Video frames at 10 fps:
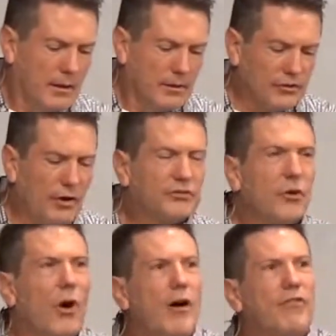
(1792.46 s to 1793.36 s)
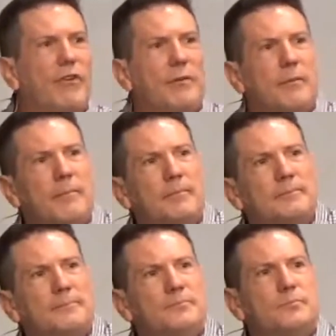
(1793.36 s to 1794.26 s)
There's also often
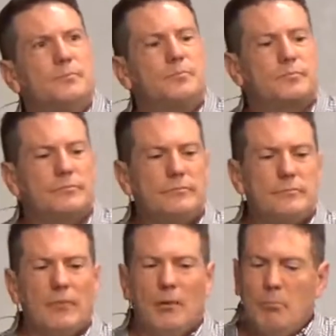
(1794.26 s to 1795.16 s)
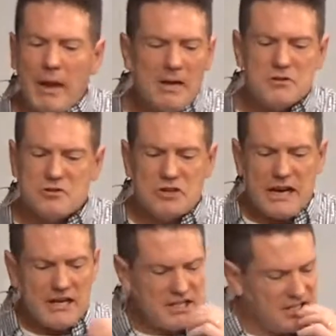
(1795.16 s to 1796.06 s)
major
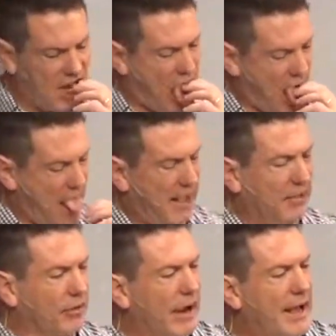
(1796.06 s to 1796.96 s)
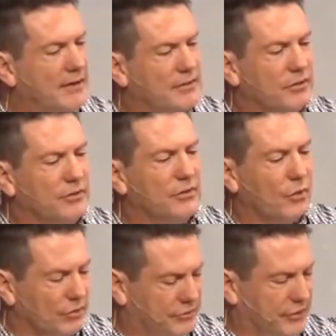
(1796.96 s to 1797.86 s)
changes in their attitude
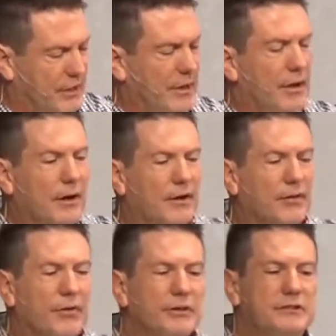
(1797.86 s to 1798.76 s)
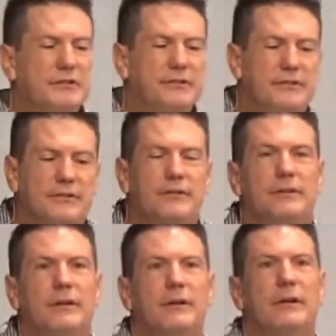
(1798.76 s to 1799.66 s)
towards other Christians.
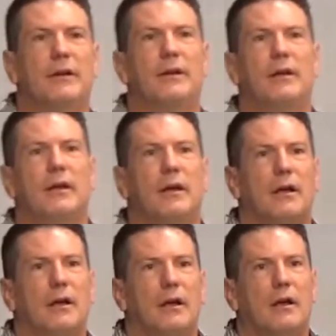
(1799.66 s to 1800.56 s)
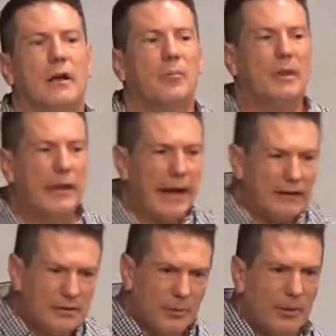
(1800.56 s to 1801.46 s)
I mean, they
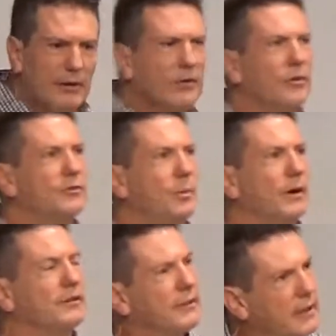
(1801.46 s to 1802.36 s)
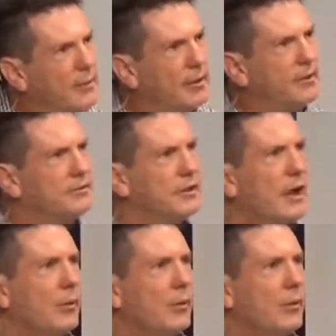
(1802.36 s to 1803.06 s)
actually begin to experience. Think about this.